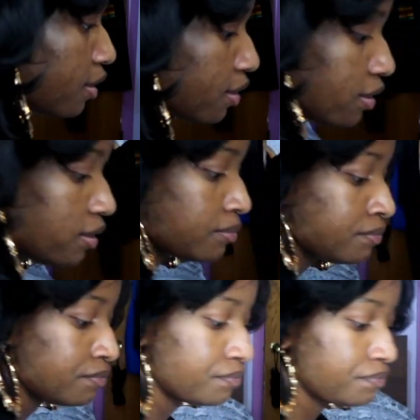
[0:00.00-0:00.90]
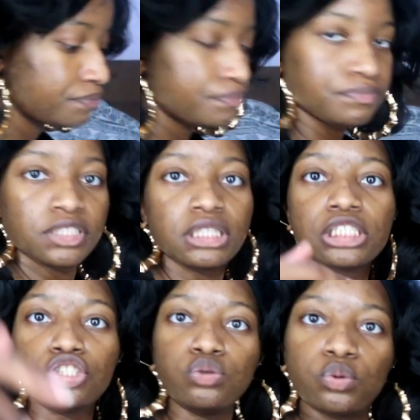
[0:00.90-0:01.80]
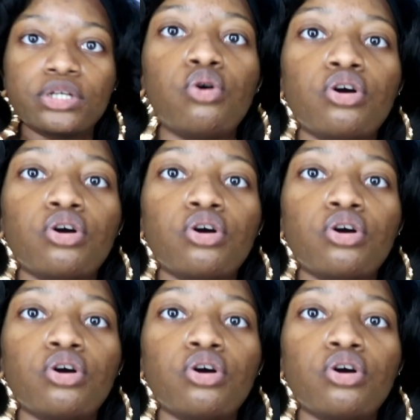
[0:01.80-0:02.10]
um let's do a quick